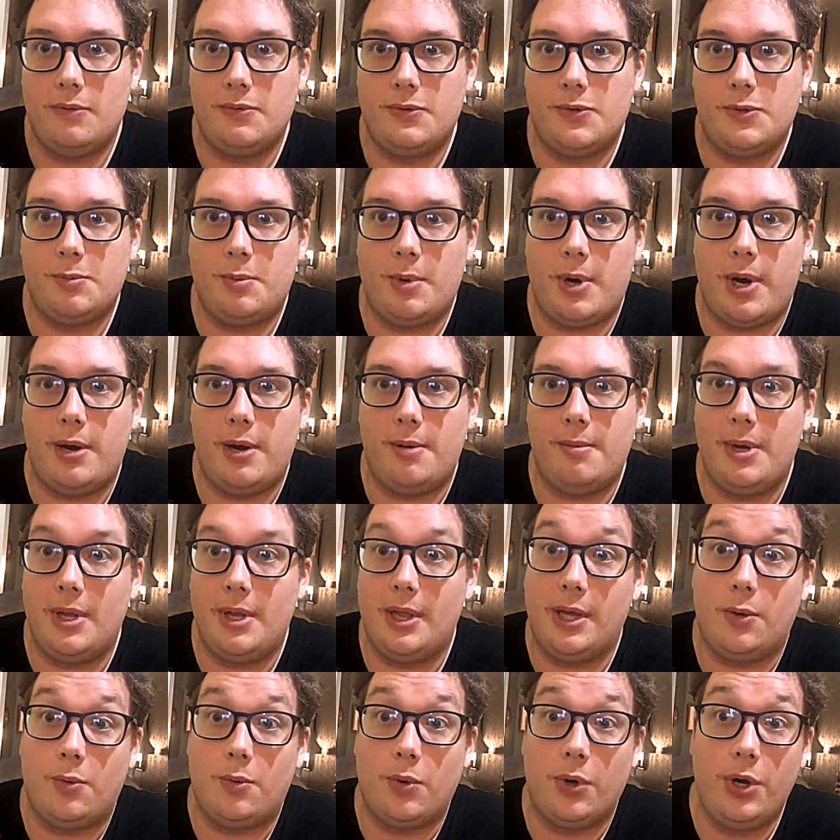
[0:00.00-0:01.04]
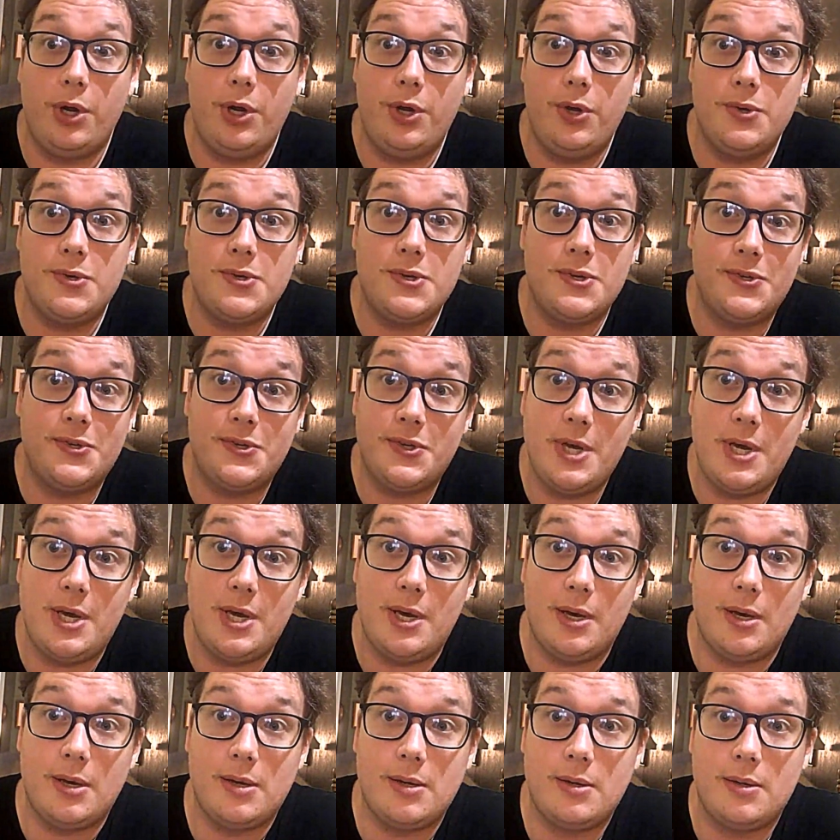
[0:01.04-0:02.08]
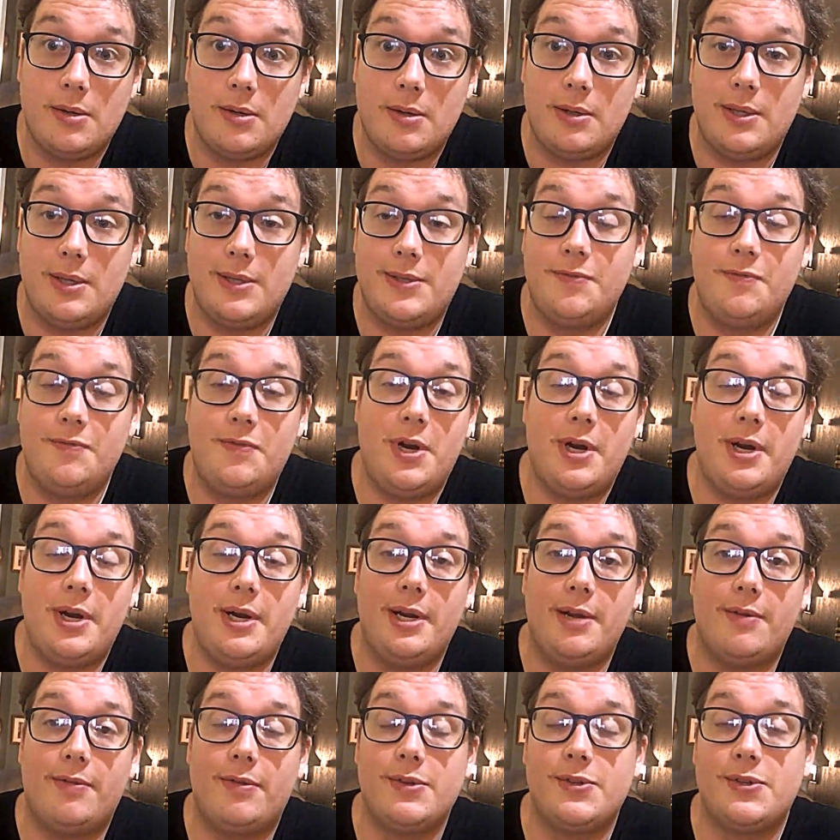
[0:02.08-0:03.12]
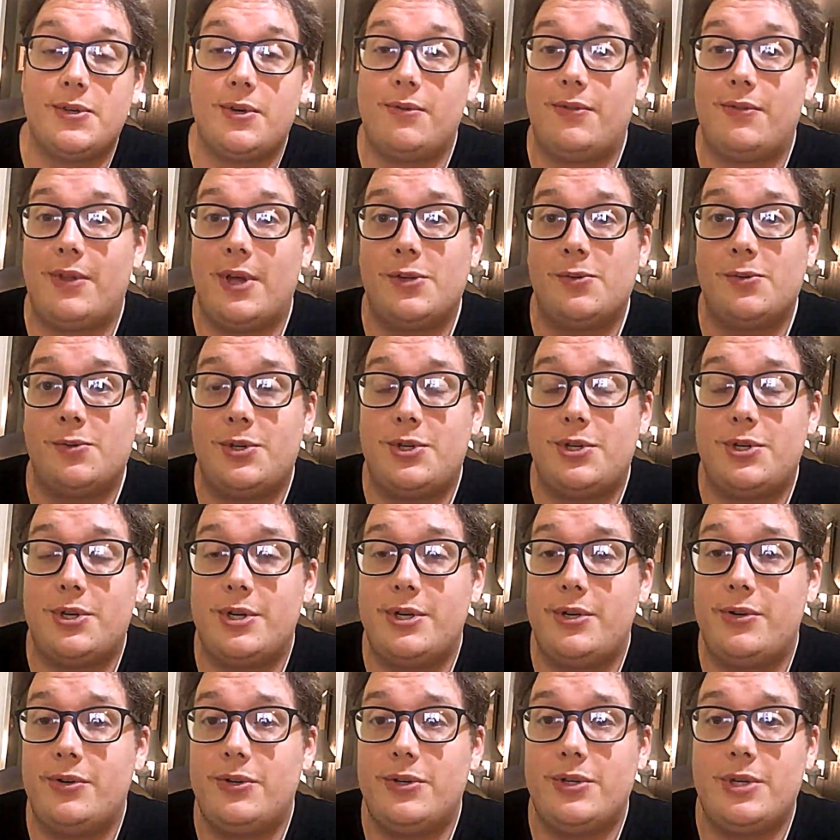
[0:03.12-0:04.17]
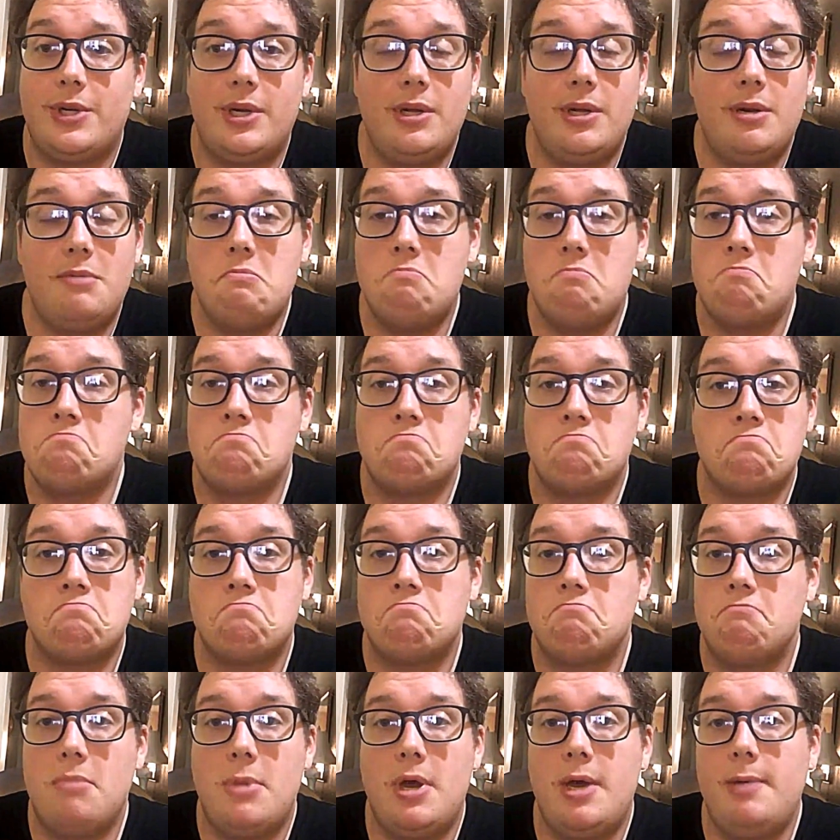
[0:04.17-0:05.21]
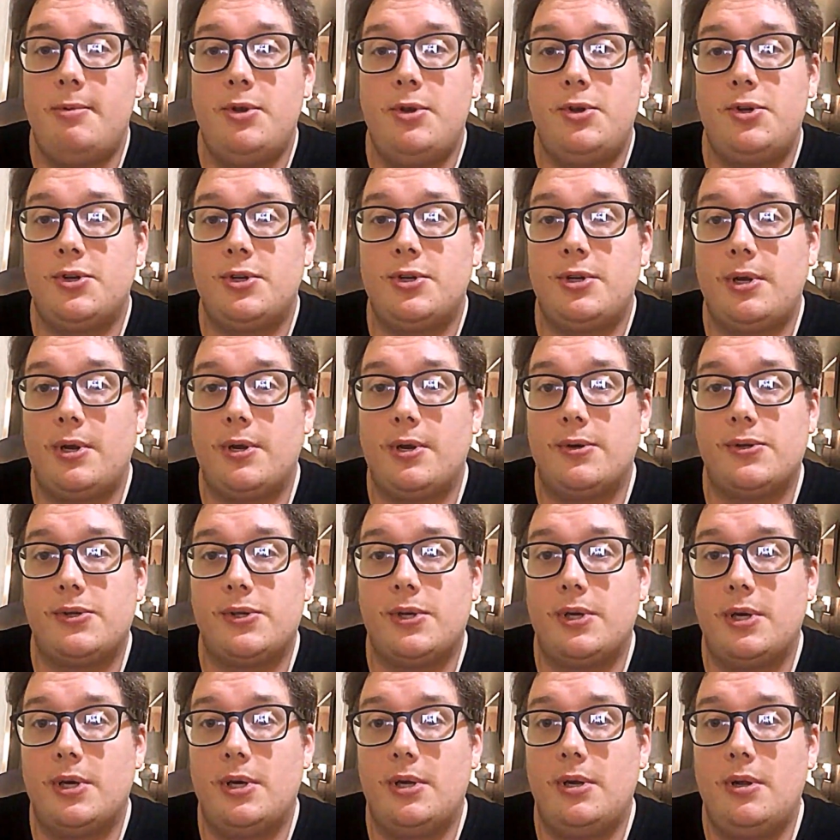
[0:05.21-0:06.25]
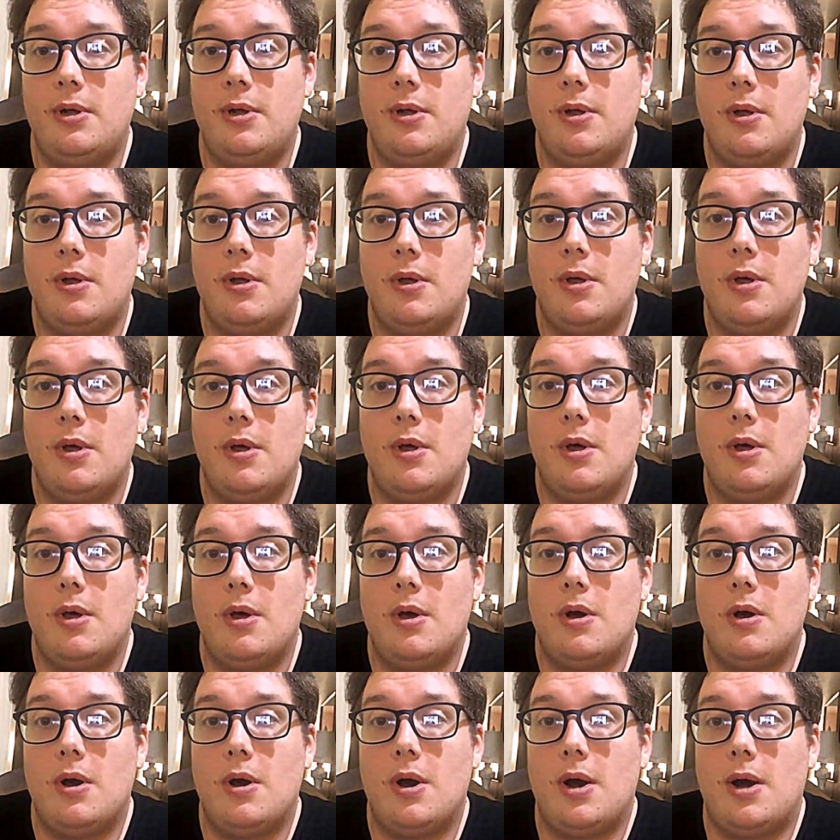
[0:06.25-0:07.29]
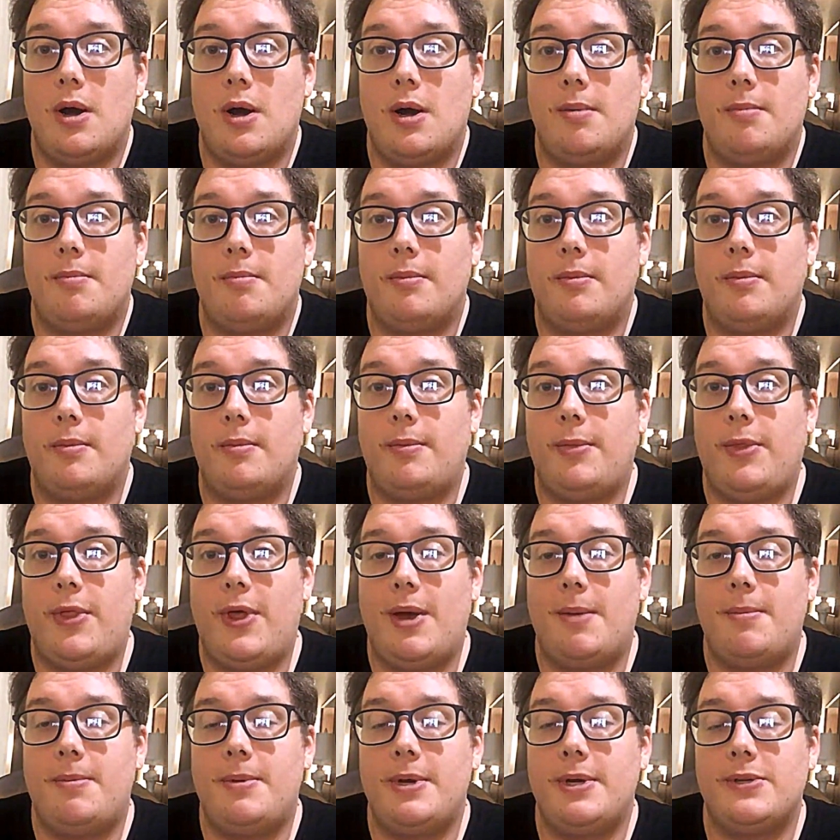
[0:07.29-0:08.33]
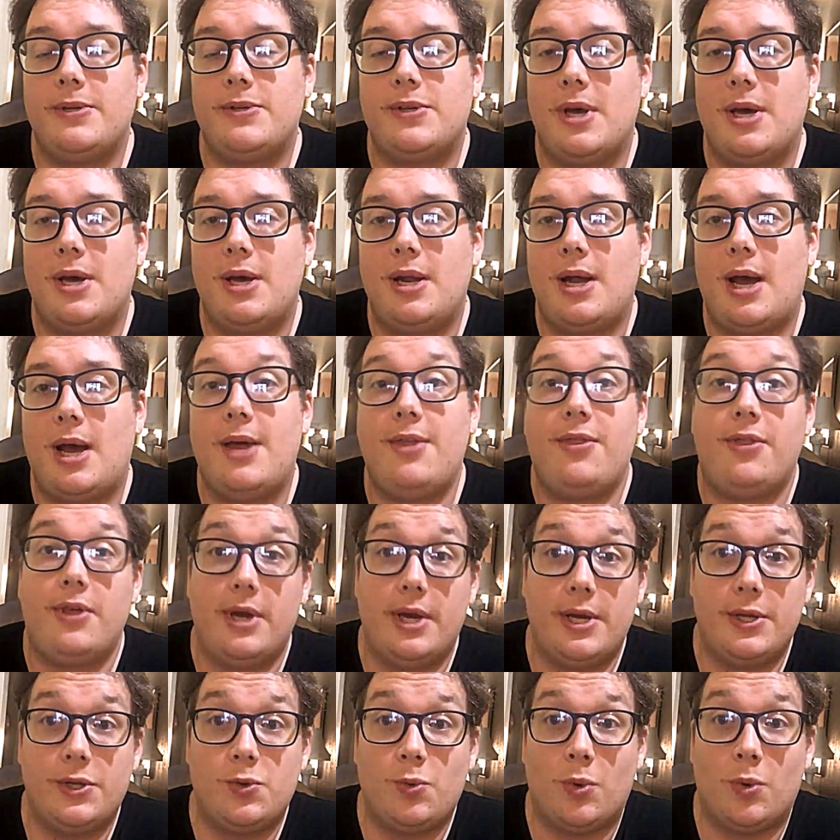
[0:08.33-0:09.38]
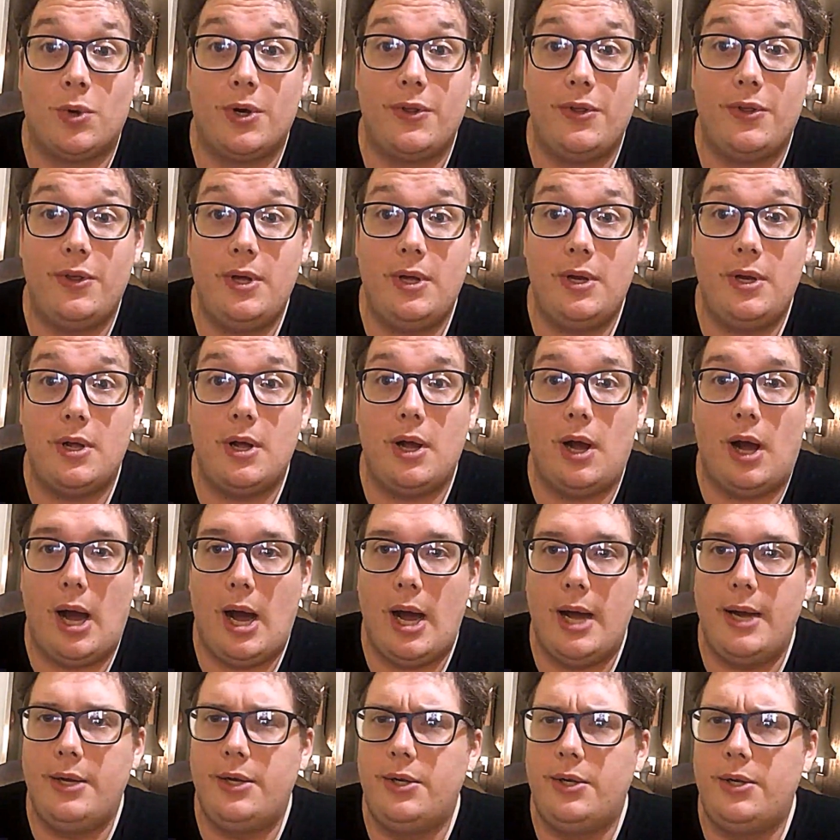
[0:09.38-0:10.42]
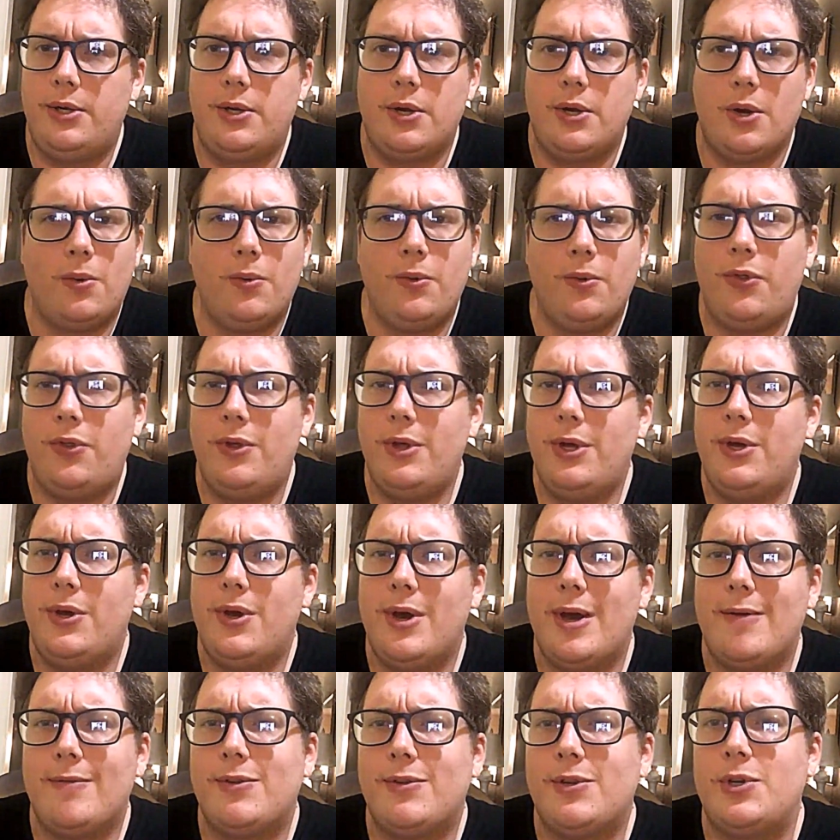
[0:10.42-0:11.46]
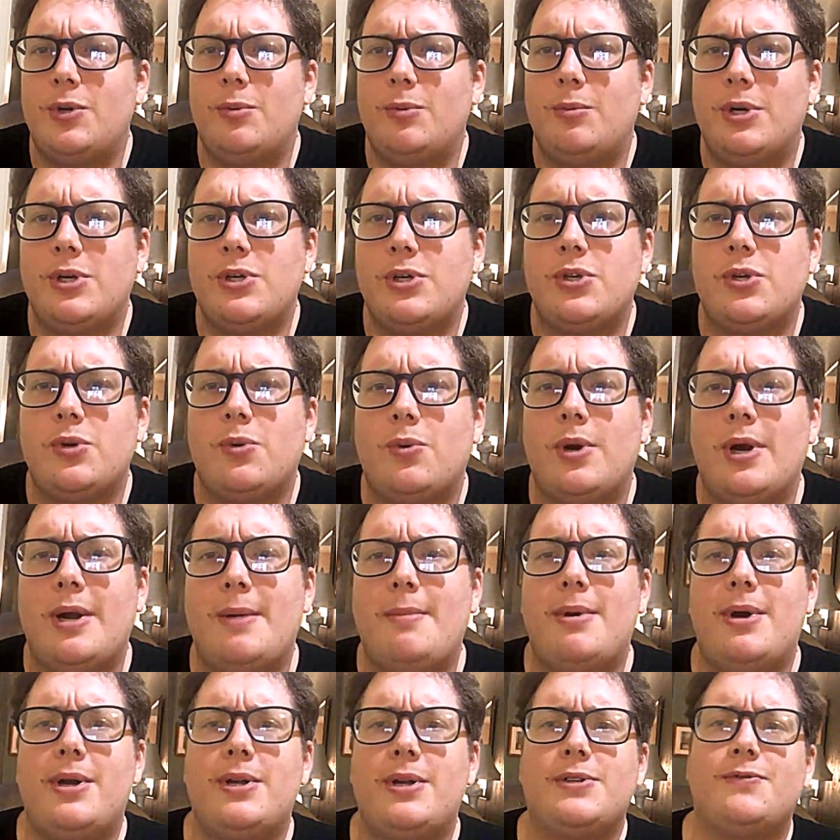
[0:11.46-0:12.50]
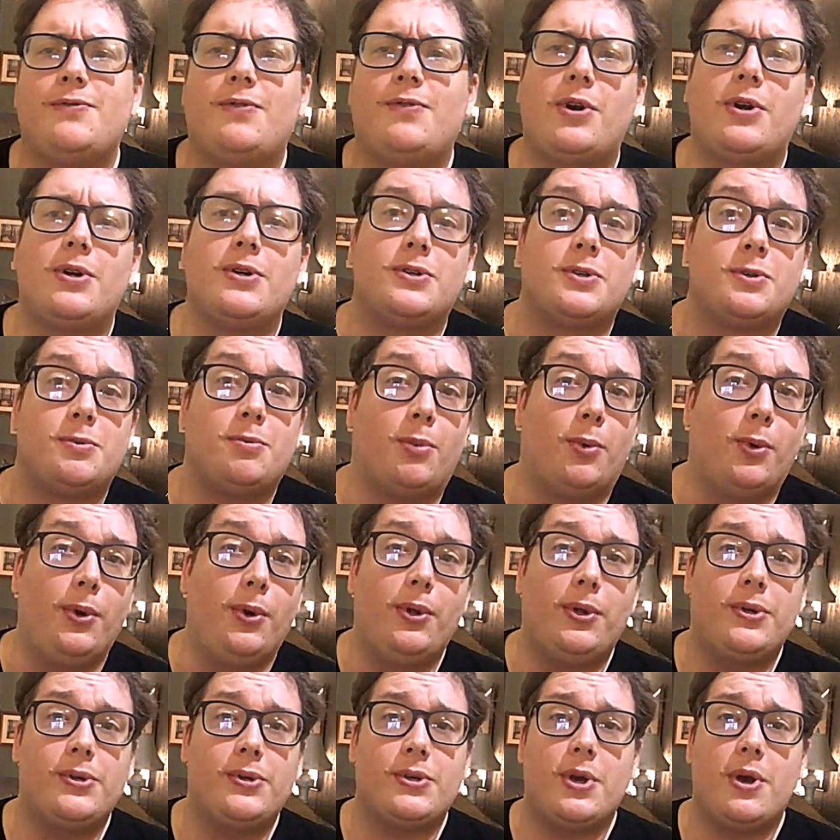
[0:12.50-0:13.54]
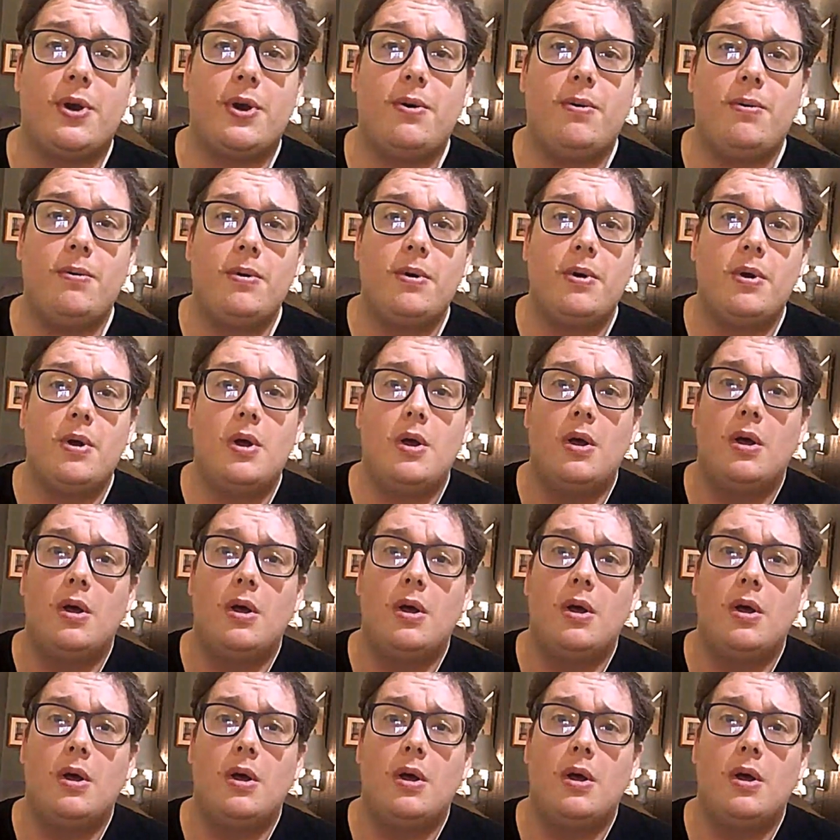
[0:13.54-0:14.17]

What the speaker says: of Spider-Man like we're used to seeing. It's very different. So if that's what you're interested in, maybe you shouldn't go see it. That being said, I think it's worth it. I don't think you have too much to worry about as far as spoilers go.